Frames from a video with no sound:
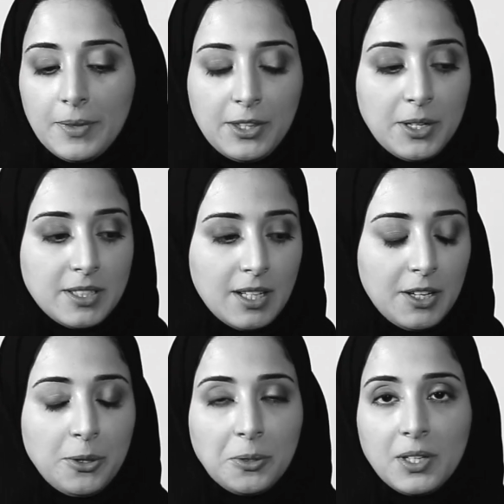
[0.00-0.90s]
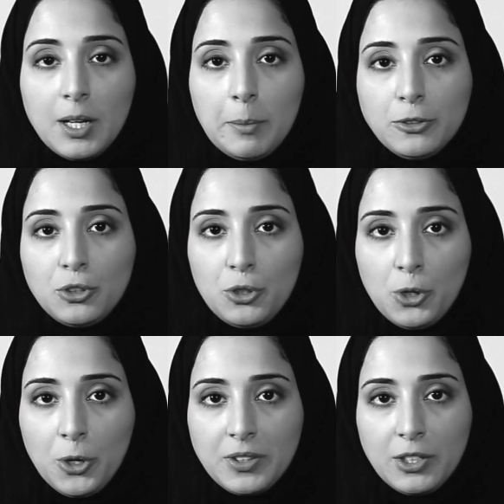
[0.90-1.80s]
There is another thing about New
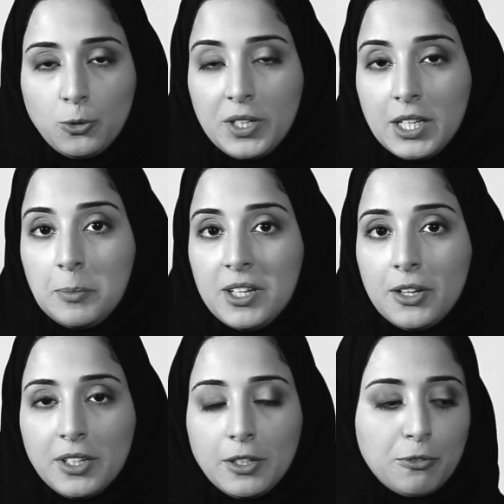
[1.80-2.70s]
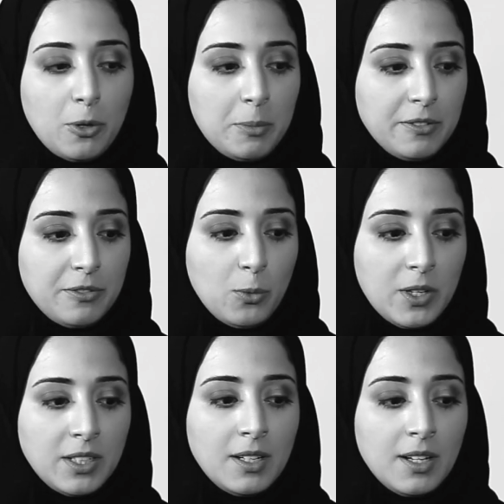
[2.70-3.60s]
York that we keep hearing from
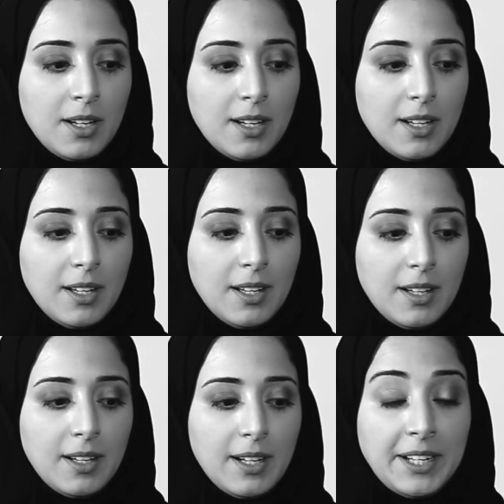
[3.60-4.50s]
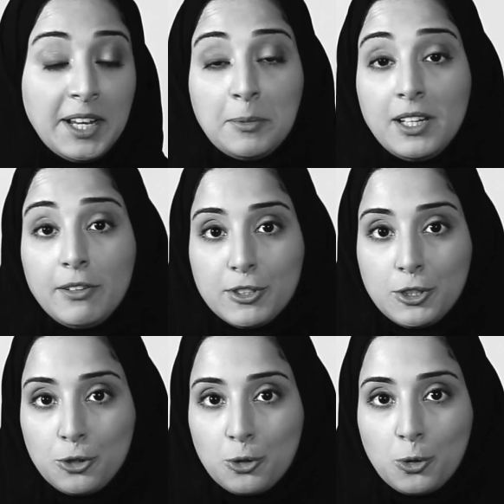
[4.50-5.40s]
everyone, and I believe
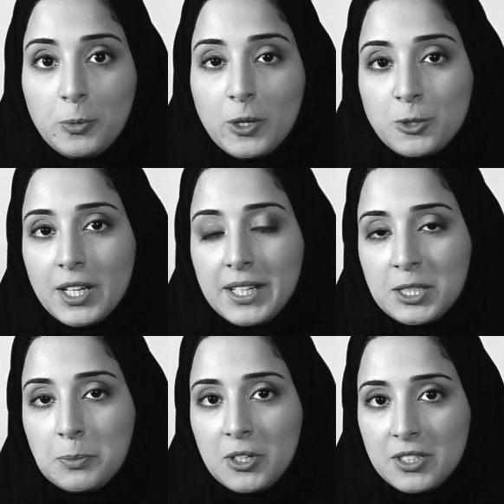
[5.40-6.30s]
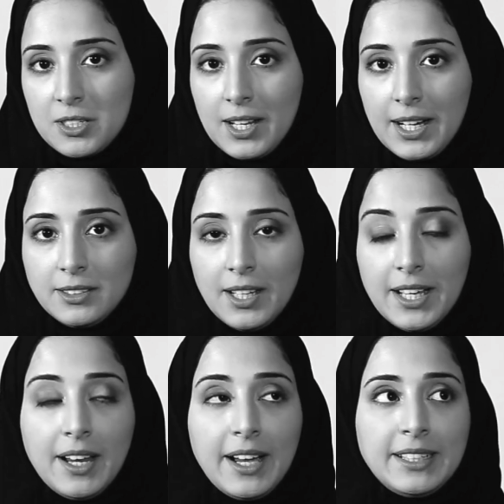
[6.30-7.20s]
it's true because I experienced that,
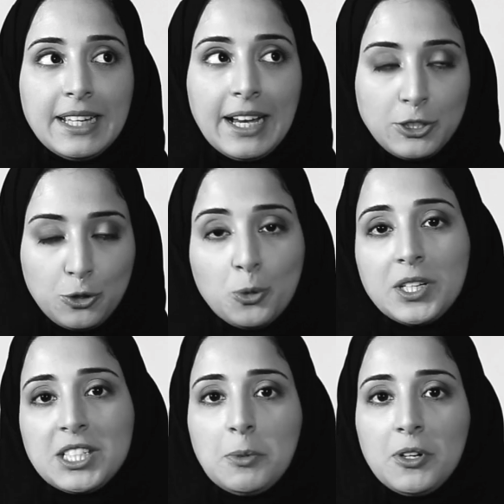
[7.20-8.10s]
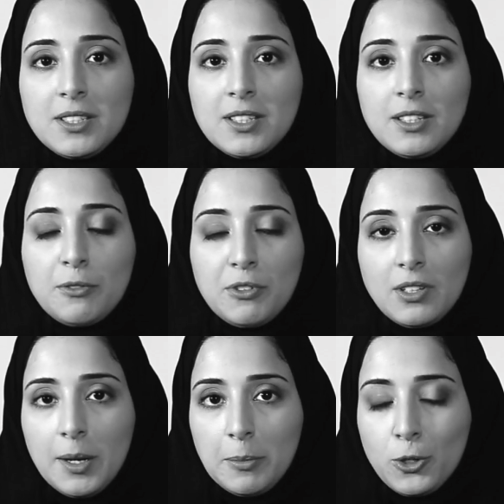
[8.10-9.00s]
and I do experience it every
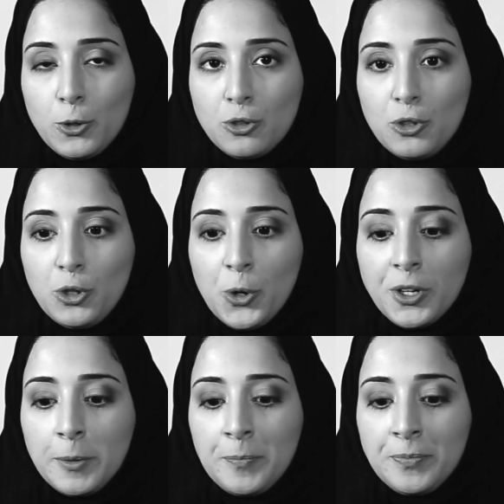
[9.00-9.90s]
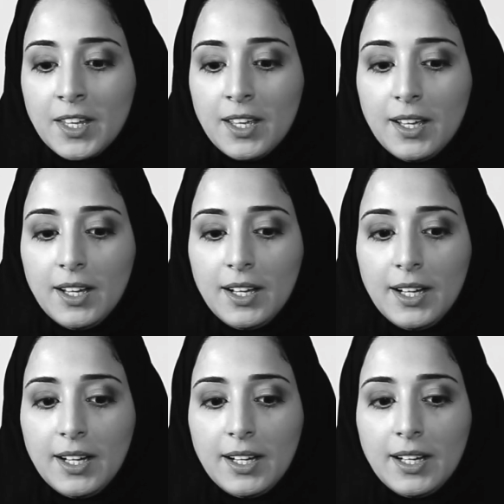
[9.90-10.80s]
time I go to New York.
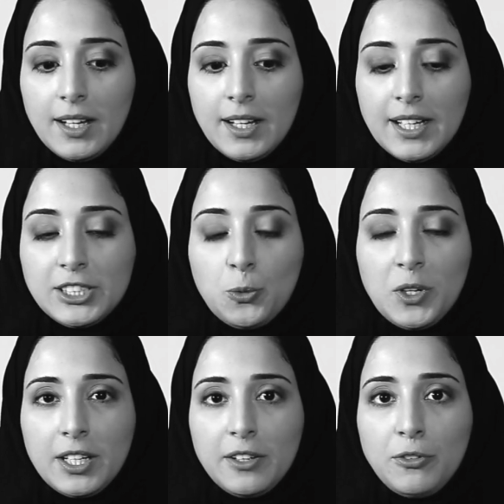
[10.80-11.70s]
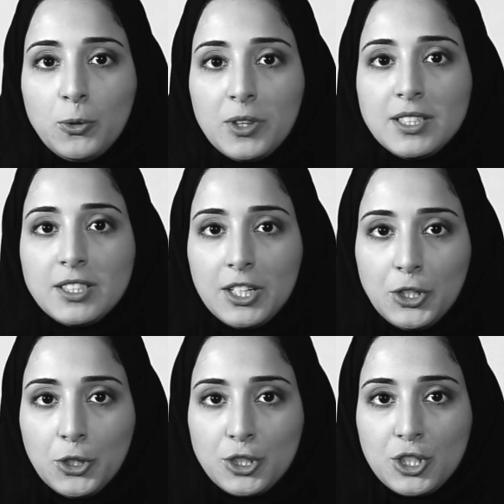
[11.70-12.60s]
It will give you this
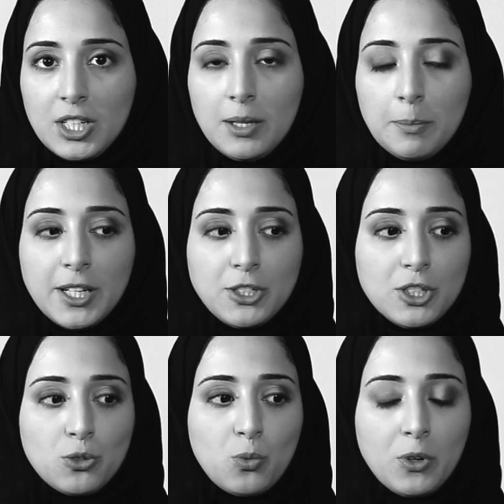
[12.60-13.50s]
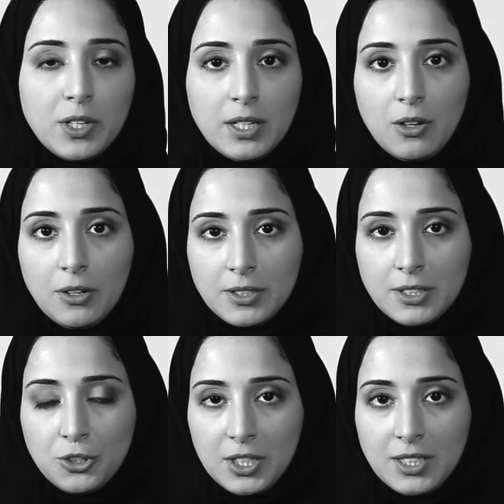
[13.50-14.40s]
energy by just walking on
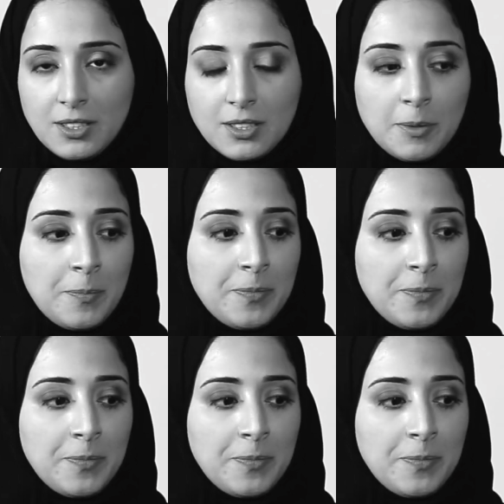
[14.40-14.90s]
the streets.